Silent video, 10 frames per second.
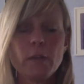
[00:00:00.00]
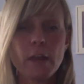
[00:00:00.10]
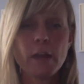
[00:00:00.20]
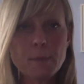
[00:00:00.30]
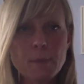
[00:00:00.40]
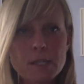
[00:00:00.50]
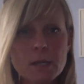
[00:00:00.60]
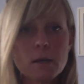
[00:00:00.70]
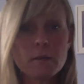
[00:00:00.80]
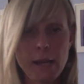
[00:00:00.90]
they opt
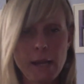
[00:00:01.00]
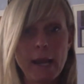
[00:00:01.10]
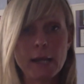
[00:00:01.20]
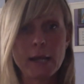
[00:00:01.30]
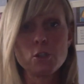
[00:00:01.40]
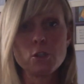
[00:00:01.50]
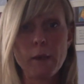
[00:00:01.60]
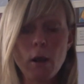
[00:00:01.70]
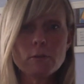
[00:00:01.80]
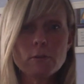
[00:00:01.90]
in, they get added to my
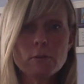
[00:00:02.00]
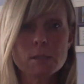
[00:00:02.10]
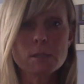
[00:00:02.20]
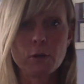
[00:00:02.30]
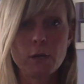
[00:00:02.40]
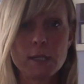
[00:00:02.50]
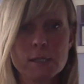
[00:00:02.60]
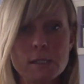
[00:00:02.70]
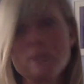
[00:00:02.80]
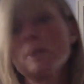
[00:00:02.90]
autoresponder
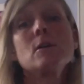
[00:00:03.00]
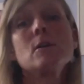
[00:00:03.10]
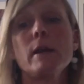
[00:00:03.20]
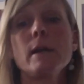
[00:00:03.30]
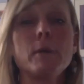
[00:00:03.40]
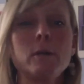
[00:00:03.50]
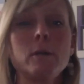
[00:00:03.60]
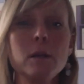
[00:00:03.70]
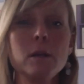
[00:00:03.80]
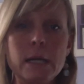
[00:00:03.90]
list, right? I'm building
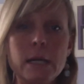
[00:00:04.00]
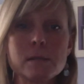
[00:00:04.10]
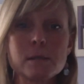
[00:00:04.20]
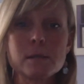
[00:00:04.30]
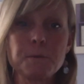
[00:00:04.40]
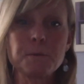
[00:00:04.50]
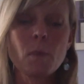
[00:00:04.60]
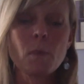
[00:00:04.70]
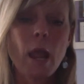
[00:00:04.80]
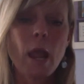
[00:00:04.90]
a list.
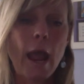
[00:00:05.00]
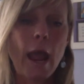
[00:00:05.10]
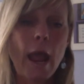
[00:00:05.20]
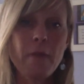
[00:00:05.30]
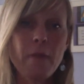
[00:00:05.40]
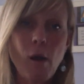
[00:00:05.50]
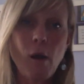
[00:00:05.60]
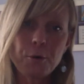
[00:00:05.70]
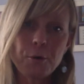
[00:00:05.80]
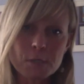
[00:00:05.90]
And that
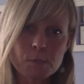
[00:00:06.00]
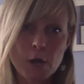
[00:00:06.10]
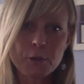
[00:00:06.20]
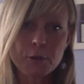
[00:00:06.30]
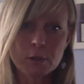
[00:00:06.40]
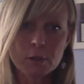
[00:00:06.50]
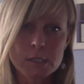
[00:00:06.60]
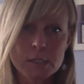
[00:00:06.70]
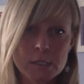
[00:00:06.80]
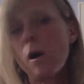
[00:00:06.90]
autoresponder
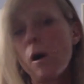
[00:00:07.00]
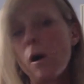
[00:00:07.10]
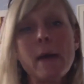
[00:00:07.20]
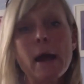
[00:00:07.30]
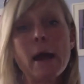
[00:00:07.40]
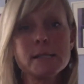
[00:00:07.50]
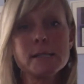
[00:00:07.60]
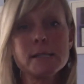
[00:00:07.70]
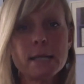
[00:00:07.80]
list will automatically send